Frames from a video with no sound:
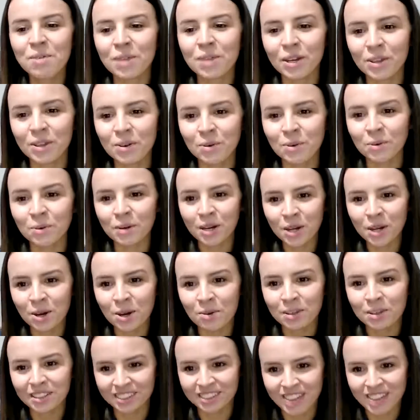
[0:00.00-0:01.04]
When you work
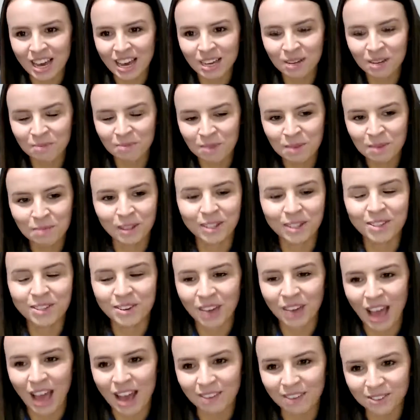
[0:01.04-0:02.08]
with young people,
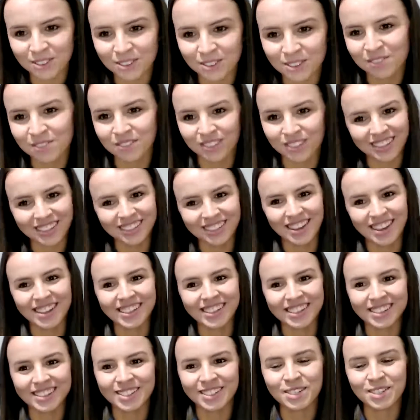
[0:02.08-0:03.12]
you have to feel
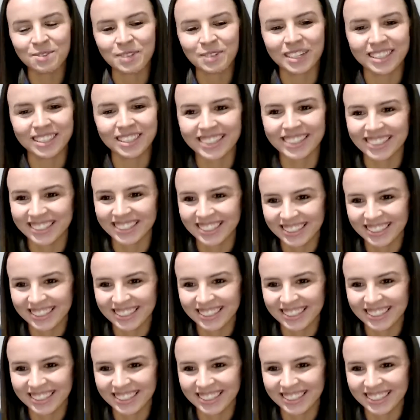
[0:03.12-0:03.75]
young as well.